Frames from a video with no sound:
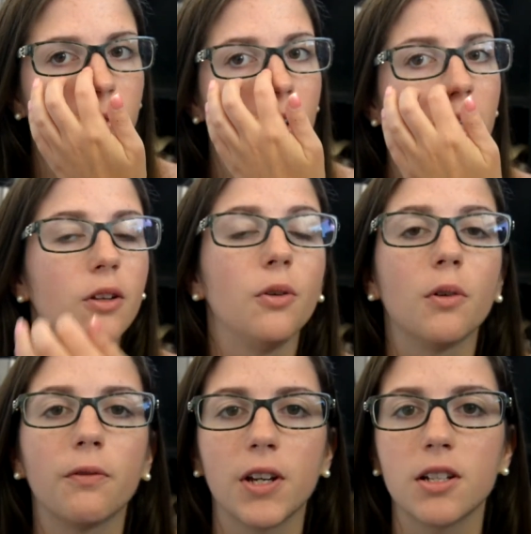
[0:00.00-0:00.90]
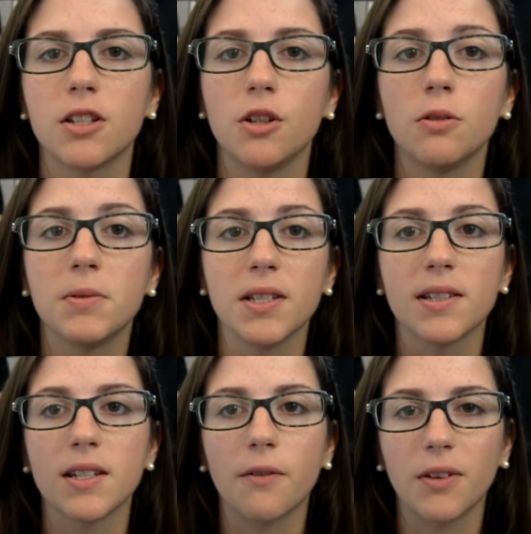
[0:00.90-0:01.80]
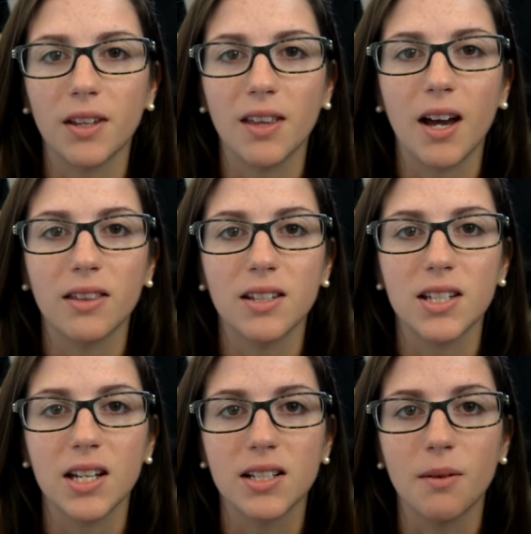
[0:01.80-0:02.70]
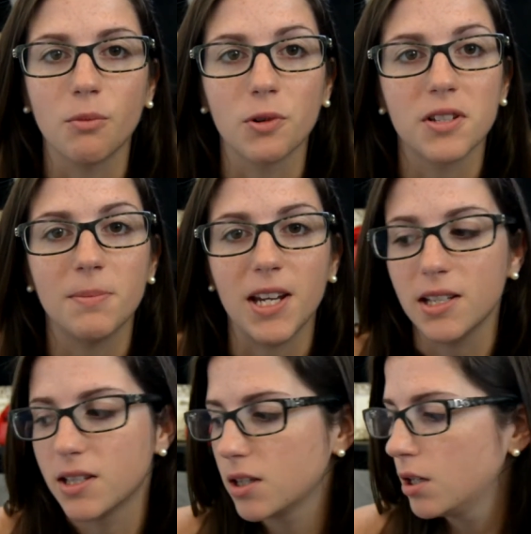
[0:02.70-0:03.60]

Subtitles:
like Unifix cubes and stuff like that takes up more space.